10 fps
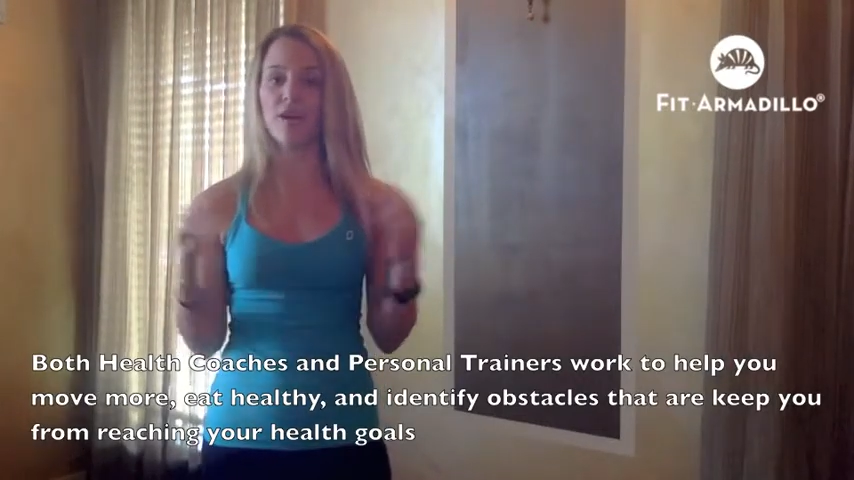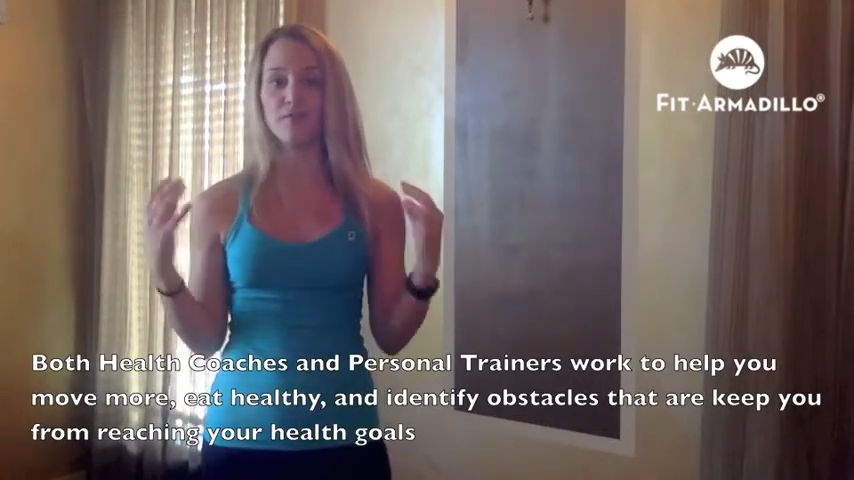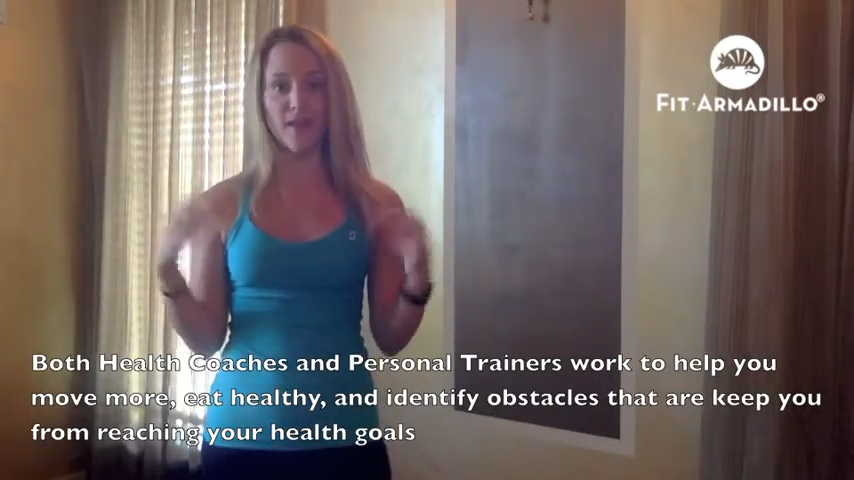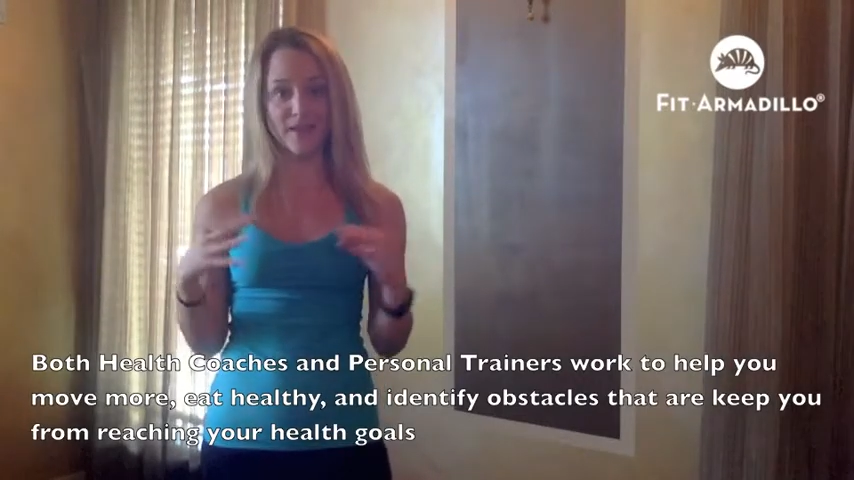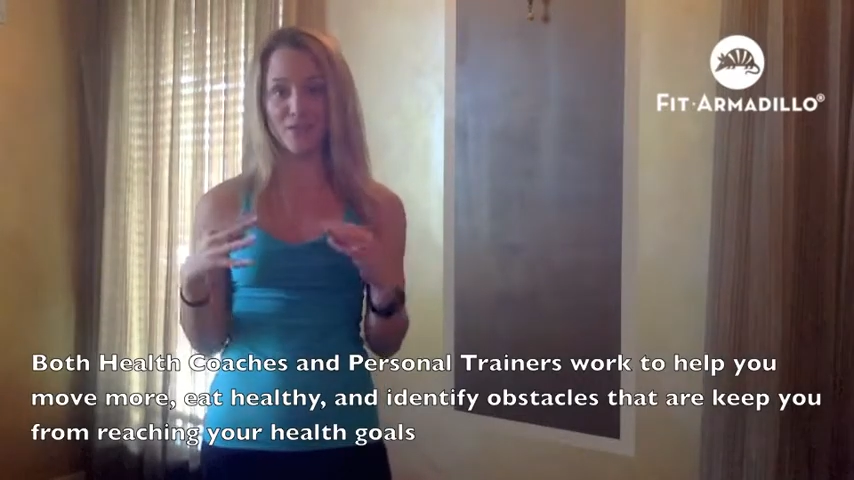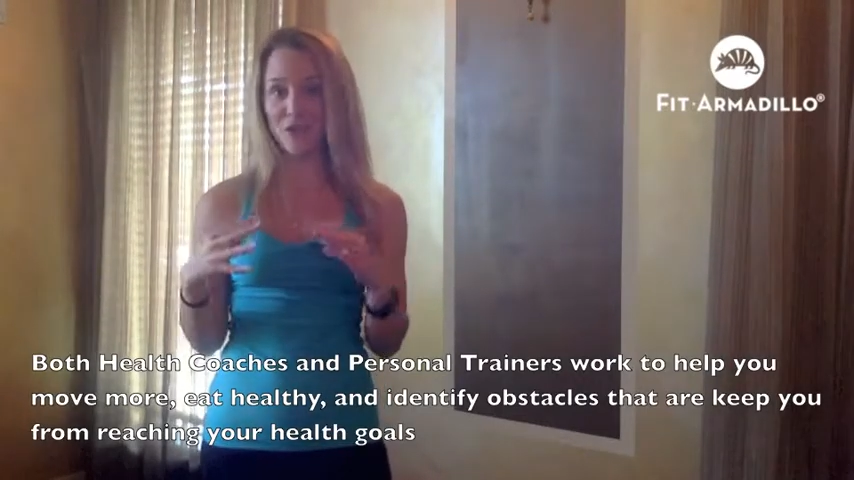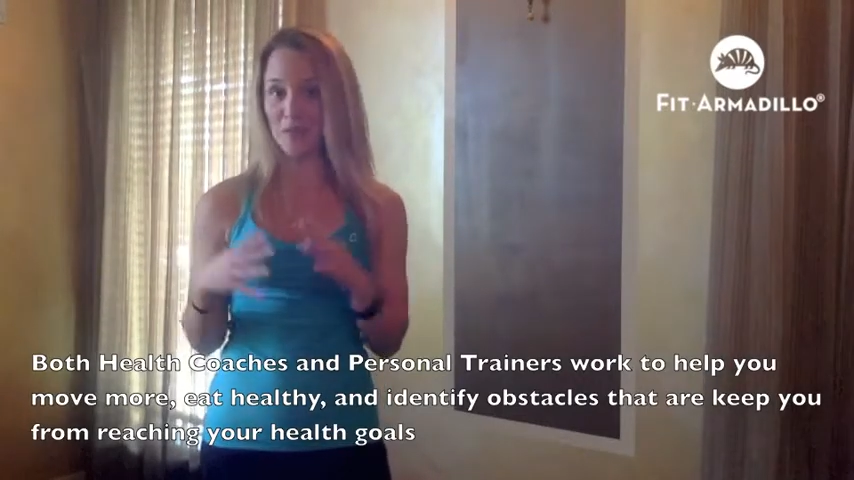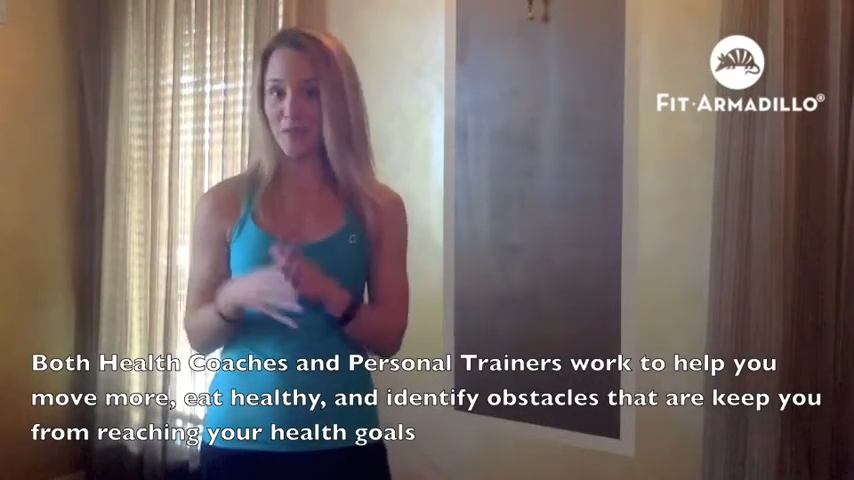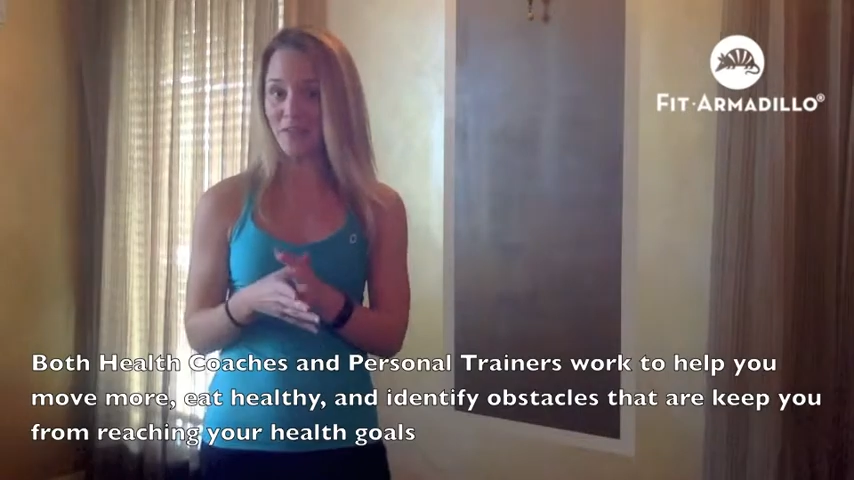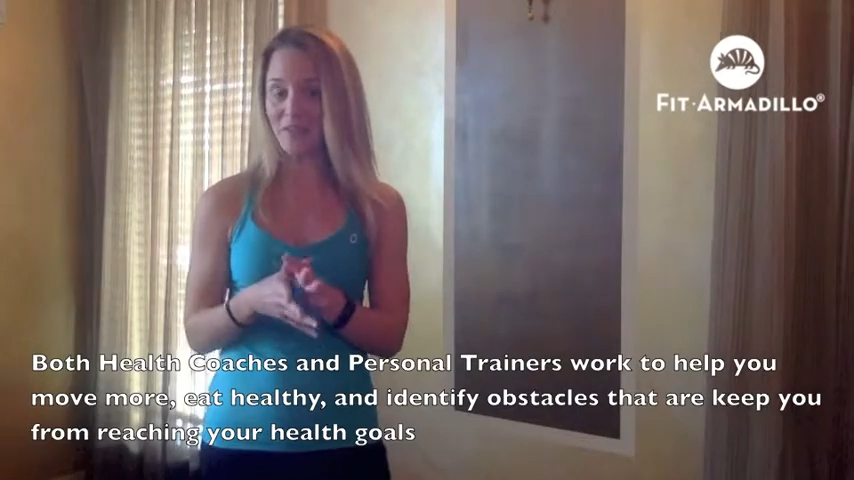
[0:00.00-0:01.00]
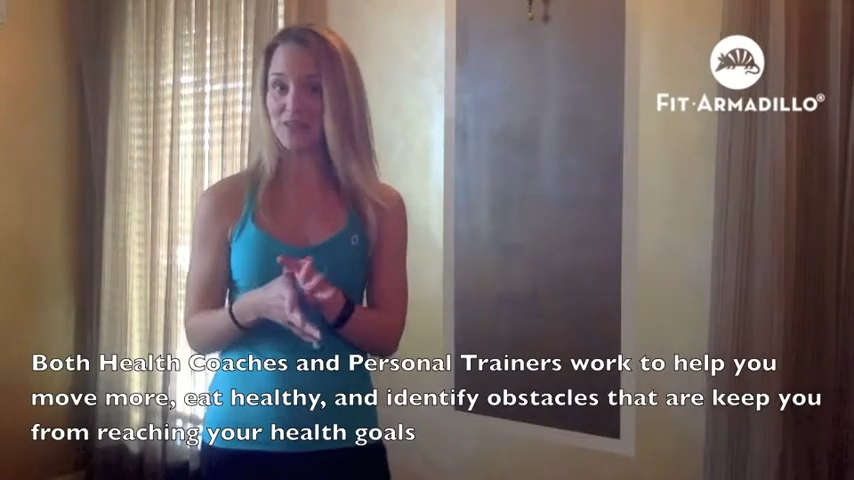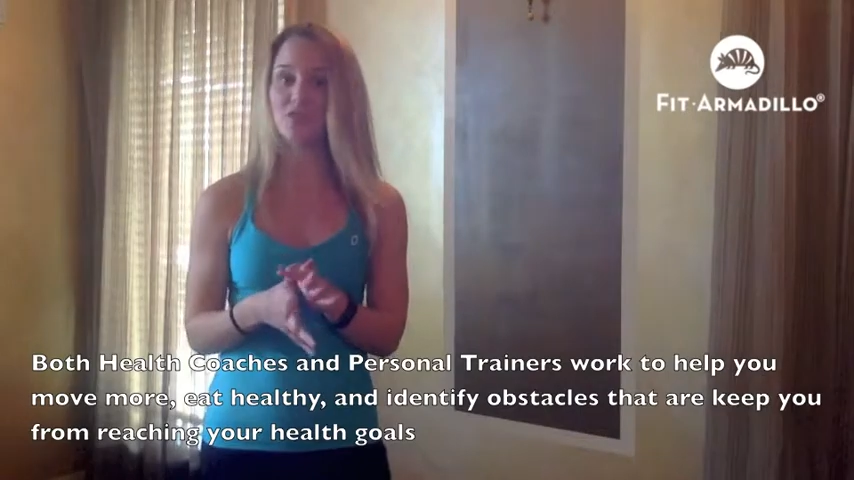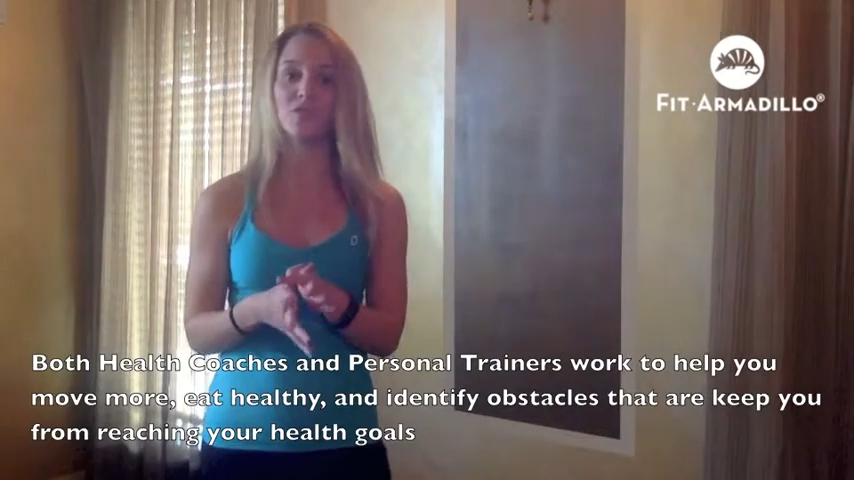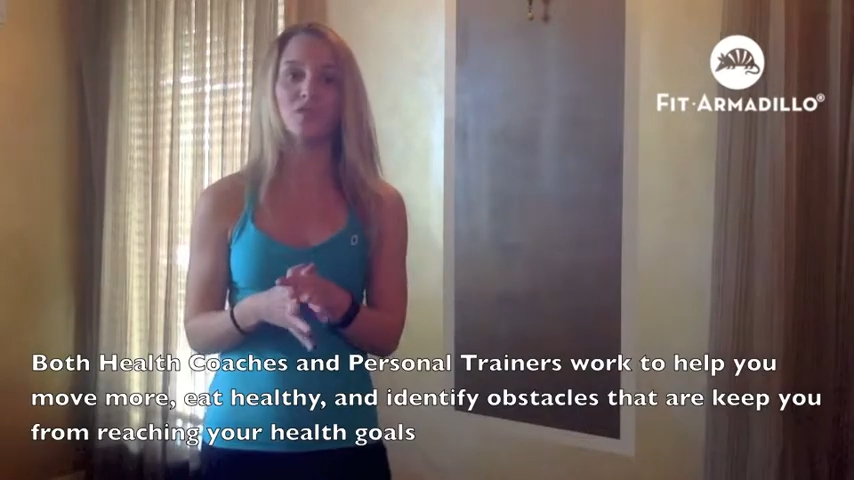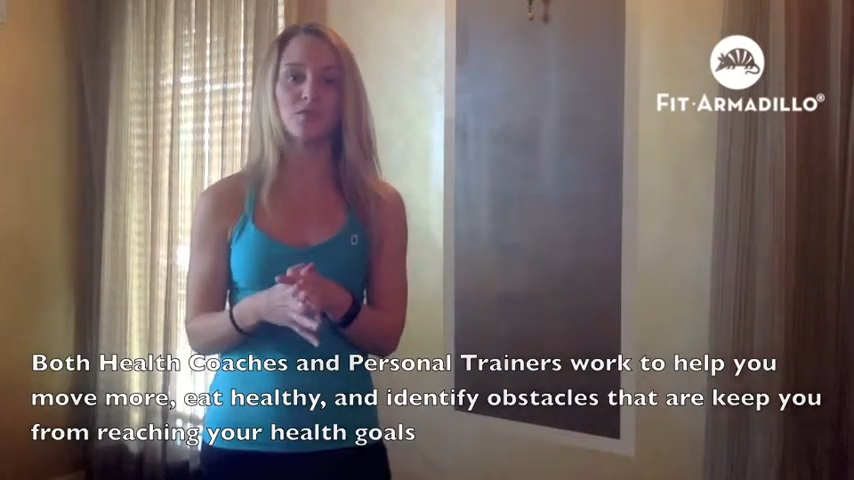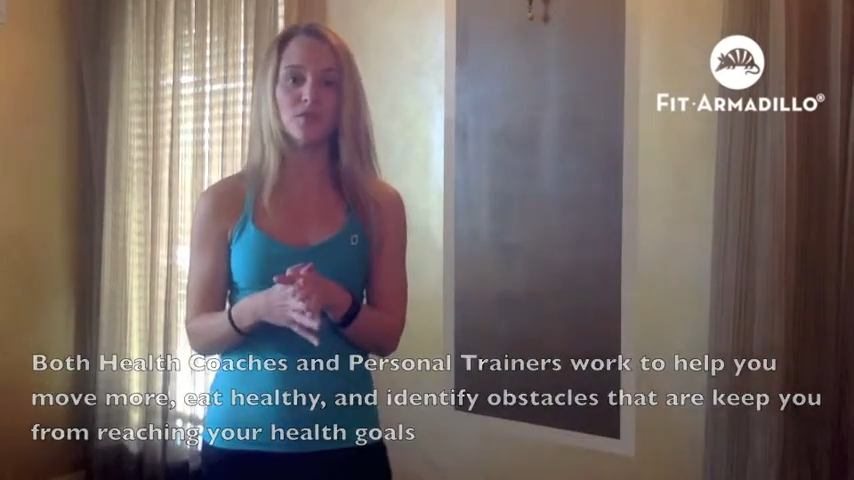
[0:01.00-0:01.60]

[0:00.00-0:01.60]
affecting your ability to do those